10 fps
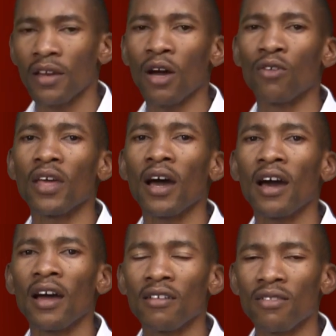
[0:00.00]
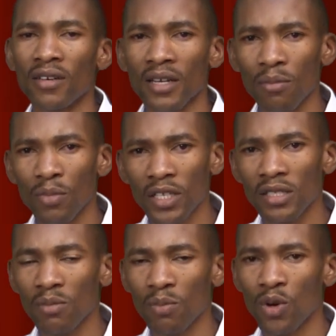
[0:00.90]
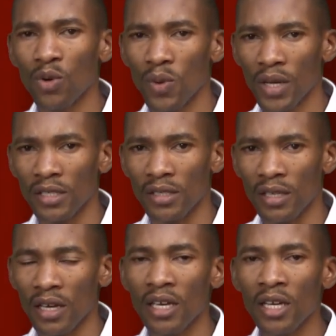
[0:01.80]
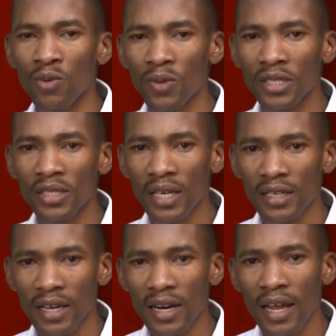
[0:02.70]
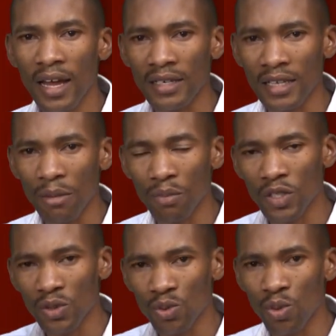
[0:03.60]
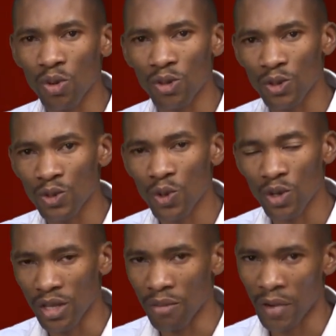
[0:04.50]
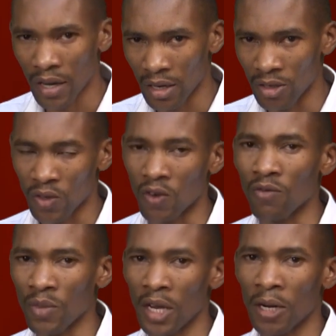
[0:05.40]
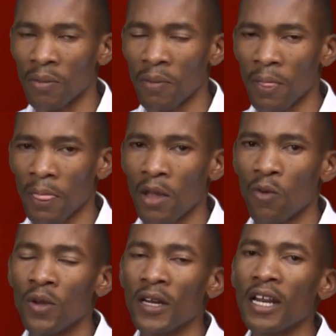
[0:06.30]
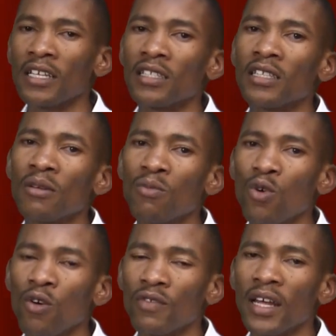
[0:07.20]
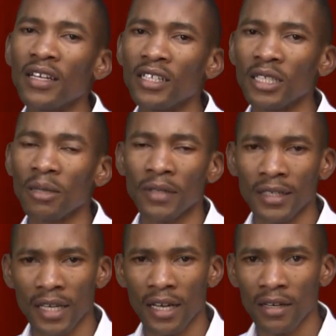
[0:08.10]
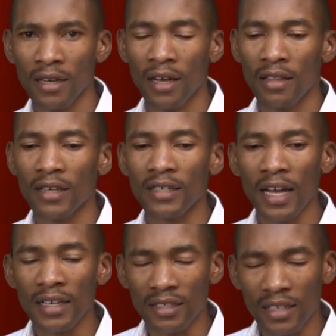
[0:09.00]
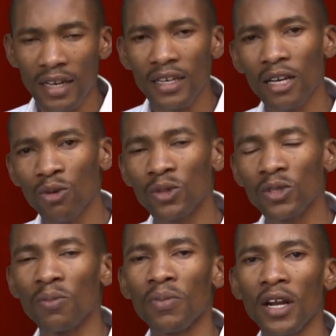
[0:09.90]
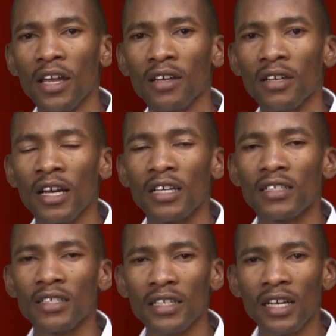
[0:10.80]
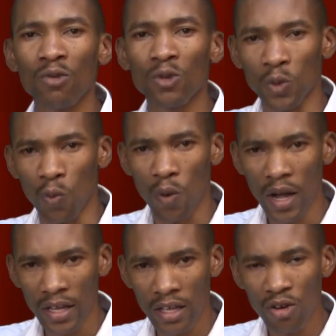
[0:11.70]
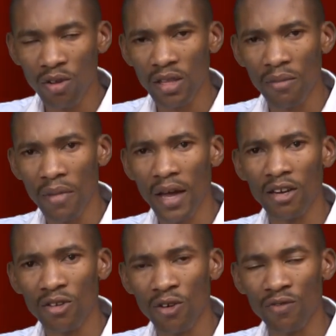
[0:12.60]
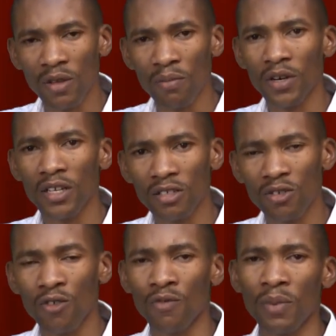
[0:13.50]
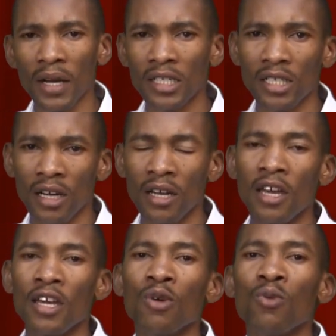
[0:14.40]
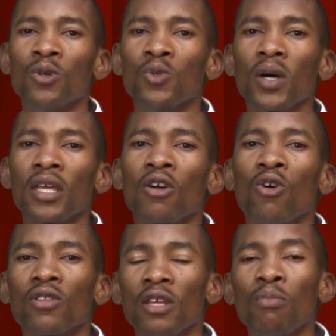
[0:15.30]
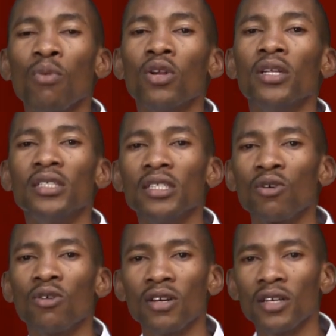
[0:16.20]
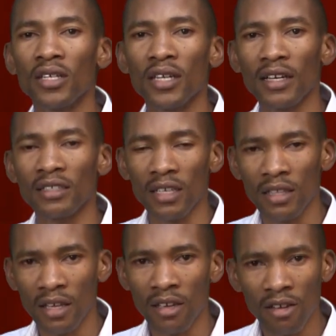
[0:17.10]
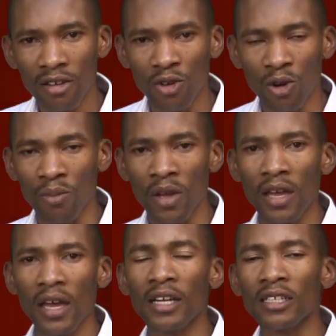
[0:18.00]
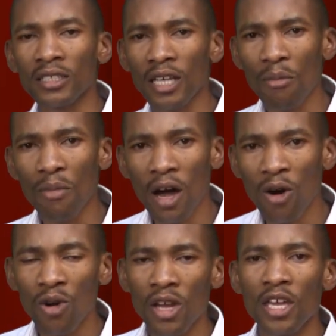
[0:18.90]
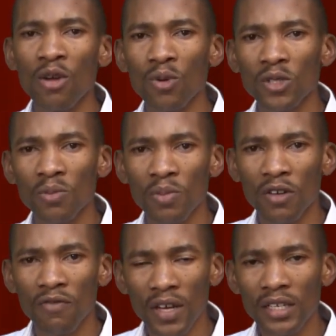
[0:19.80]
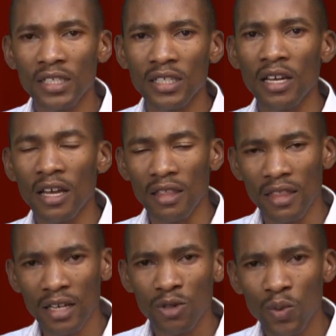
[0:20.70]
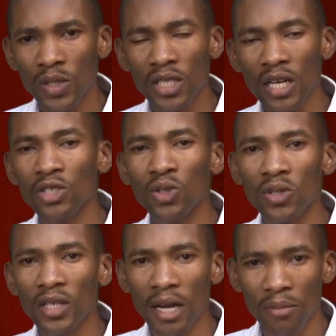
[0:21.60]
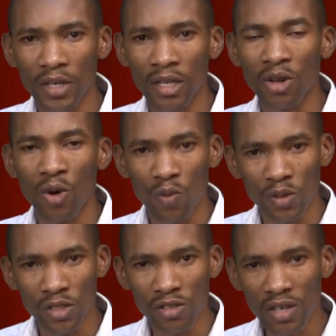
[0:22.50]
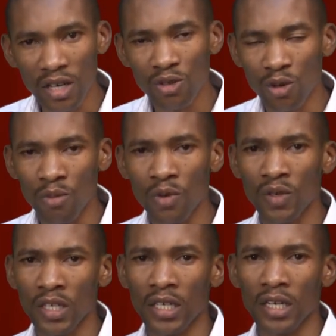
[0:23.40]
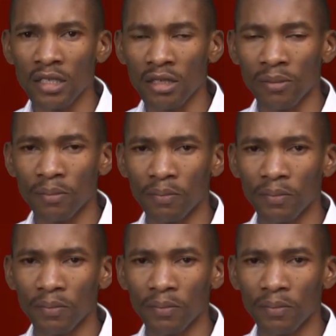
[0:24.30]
Now, there are three principal ways in which Satan attempts to control the minds of men. We realized in the book of Daniel chapter 10 that as Daniel was praying, Satan was working on the mind of the prince of Persia. He was working on the political leaders in the kingdom, and somehow he was preventing that which angel Gabriel was trying to communicate.